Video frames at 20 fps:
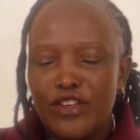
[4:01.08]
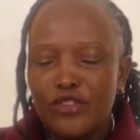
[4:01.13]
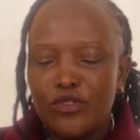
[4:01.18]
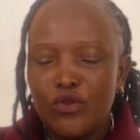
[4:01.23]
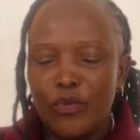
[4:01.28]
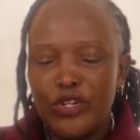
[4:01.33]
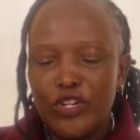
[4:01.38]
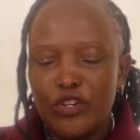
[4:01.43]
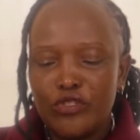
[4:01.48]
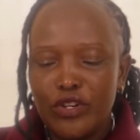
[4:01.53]

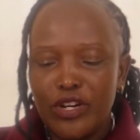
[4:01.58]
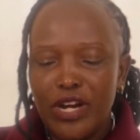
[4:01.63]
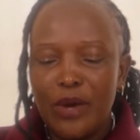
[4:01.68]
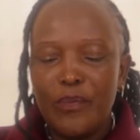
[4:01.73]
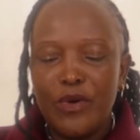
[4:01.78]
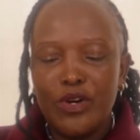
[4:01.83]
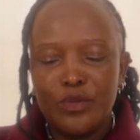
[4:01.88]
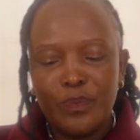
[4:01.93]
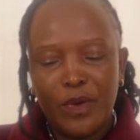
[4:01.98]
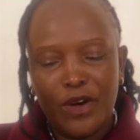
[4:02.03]
So when you're talking
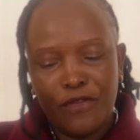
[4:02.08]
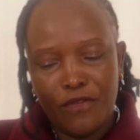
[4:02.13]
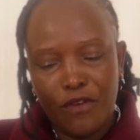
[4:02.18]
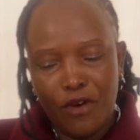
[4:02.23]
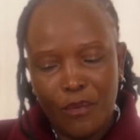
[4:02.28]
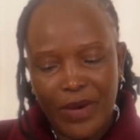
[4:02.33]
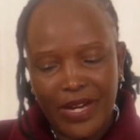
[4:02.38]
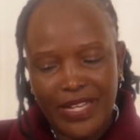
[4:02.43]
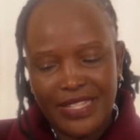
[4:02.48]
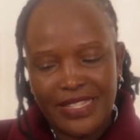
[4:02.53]
about
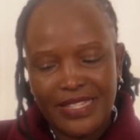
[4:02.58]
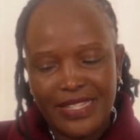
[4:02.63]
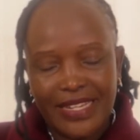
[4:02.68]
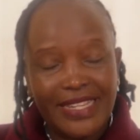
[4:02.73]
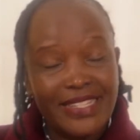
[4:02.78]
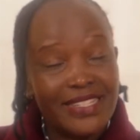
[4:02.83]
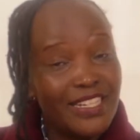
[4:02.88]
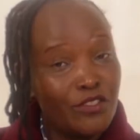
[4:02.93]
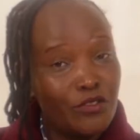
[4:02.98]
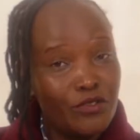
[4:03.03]
performance,
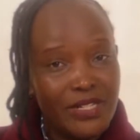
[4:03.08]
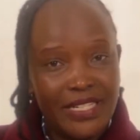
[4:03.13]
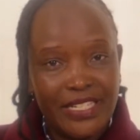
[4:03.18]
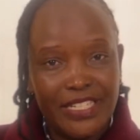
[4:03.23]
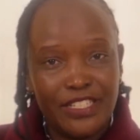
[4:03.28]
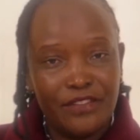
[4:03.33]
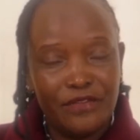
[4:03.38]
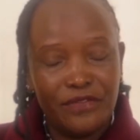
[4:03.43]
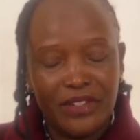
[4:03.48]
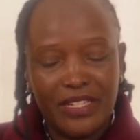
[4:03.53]
it's a
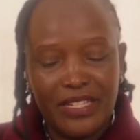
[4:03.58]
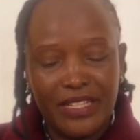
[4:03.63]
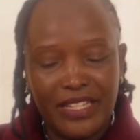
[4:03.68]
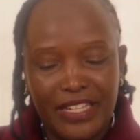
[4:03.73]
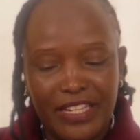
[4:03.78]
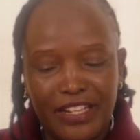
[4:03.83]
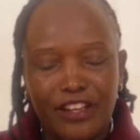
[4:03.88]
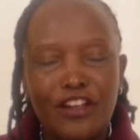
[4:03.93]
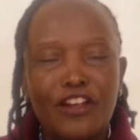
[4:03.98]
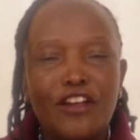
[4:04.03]
totally different
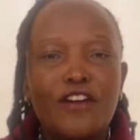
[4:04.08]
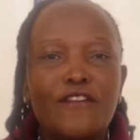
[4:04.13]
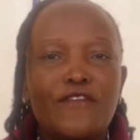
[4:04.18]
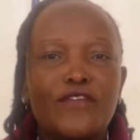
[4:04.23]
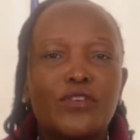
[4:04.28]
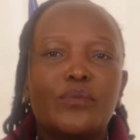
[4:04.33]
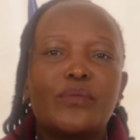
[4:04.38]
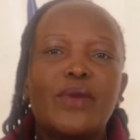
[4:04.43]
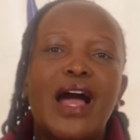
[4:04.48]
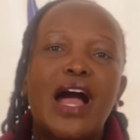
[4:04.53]
thing
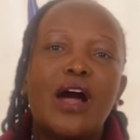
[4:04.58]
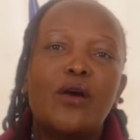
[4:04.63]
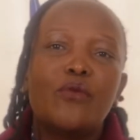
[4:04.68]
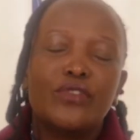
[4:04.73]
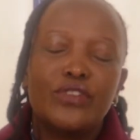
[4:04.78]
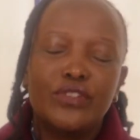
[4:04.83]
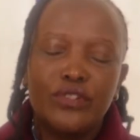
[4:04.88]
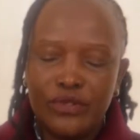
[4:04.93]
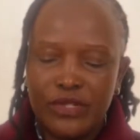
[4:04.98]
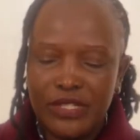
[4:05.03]
from how
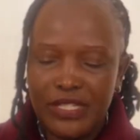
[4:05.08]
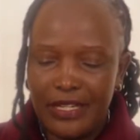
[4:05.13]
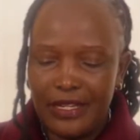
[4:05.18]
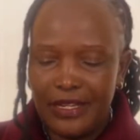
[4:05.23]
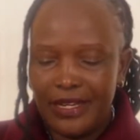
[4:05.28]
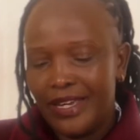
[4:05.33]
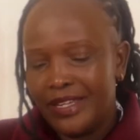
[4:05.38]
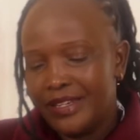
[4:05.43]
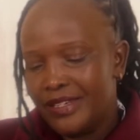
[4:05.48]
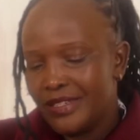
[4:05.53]
would you
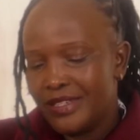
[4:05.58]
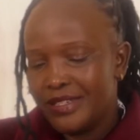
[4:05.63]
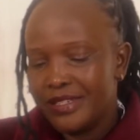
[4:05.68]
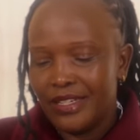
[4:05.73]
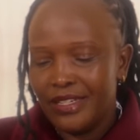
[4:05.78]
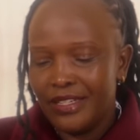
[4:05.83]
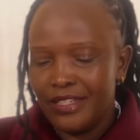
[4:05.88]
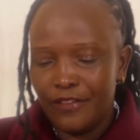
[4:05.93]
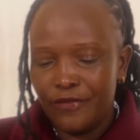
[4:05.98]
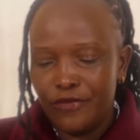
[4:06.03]
say. And
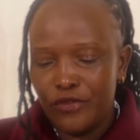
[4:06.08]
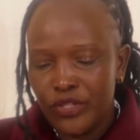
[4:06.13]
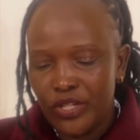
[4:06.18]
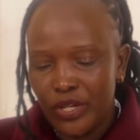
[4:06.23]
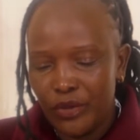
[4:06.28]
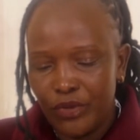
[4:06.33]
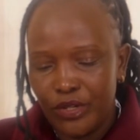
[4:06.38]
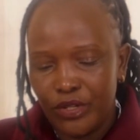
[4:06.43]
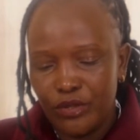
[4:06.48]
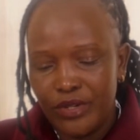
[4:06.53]
in the
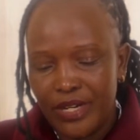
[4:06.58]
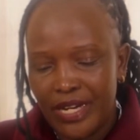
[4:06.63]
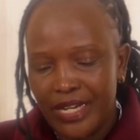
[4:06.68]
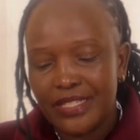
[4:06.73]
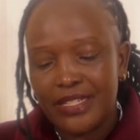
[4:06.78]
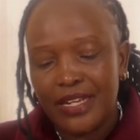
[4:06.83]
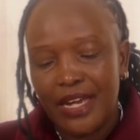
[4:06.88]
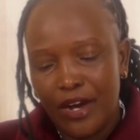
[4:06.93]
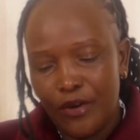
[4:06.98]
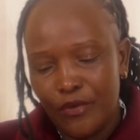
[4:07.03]
future, we'll look
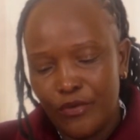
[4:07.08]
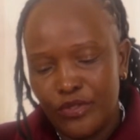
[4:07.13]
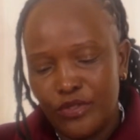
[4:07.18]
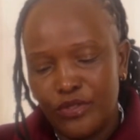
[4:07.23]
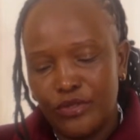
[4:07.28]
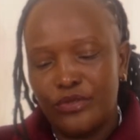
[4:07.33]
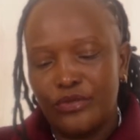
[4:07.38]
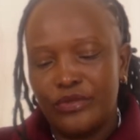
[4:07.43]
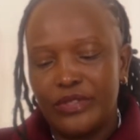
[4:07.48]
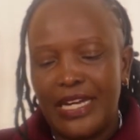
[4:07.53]
at how would
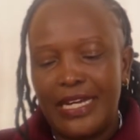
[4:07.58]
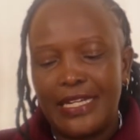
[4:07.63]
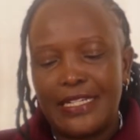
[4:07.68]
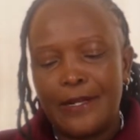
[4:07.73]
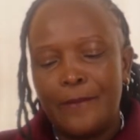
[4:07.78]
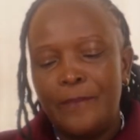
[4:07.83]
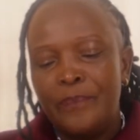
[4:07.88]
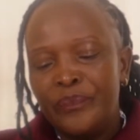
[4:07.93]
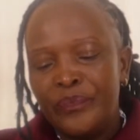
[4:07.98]
you do that.